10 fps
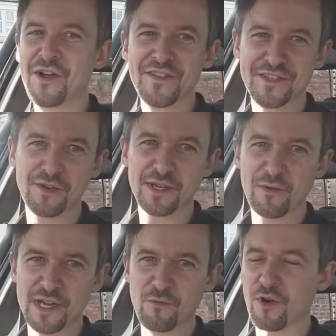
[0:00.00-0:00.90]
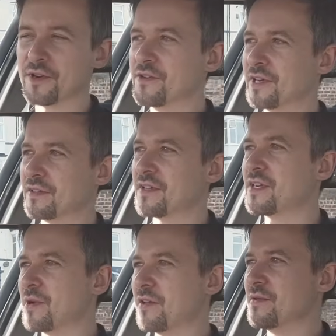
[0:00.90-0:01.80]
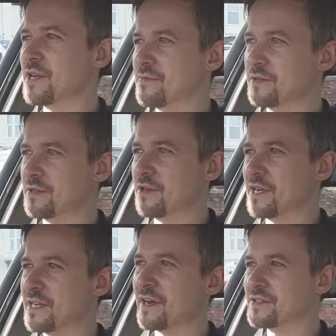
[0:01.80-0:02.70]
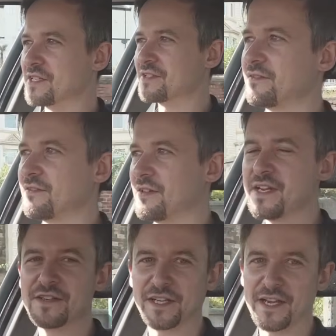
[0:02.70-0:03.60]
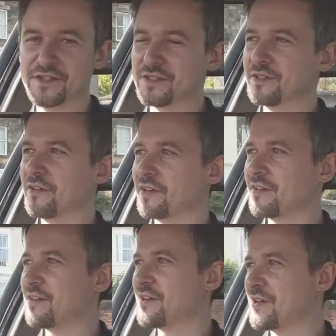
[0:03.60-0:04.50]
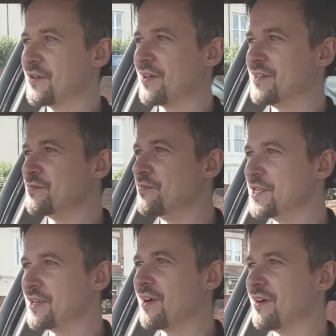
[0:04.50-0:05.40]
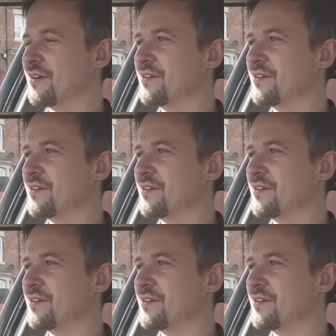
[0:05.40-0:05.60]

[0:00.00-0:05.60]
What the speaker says: There's only really one annoying thing about the BMW E90, the indicator stalk. It's bizarre.